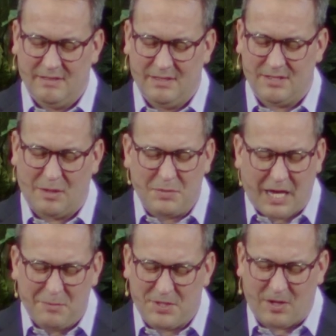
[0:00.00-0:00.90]

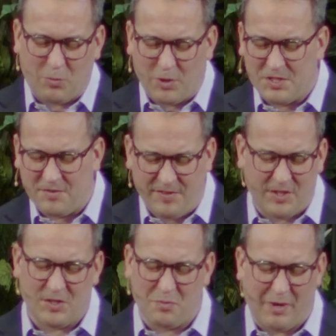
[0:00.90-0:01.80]
Sometimes our worst
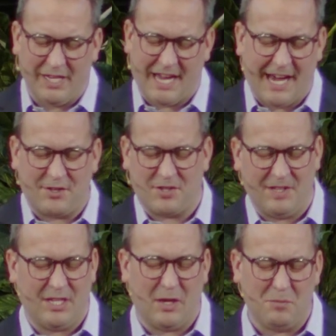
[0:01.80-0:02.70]
fears might
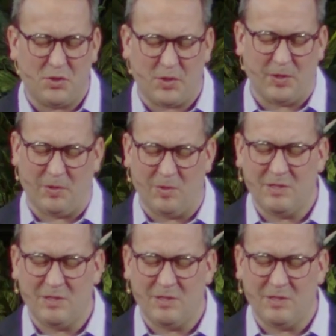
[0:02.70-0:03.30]
actually come true,